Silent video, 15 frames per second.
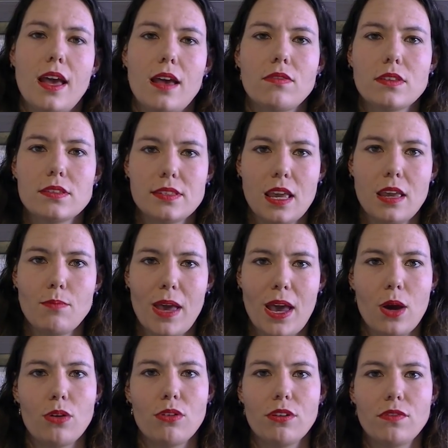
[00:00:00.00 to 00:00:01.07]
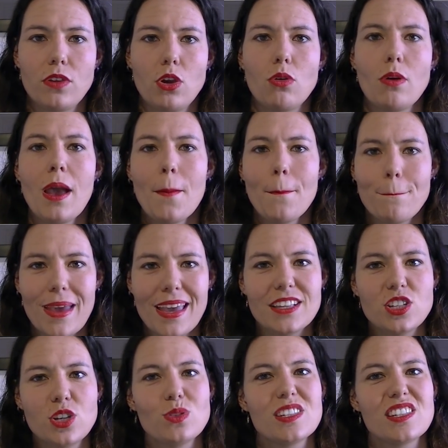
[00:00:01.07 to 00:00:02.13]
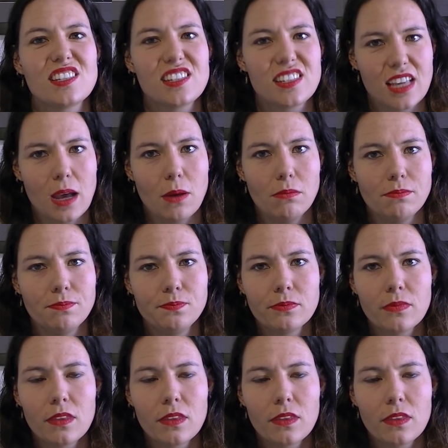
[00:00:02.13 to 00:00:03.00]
have the same power of you makes you scum.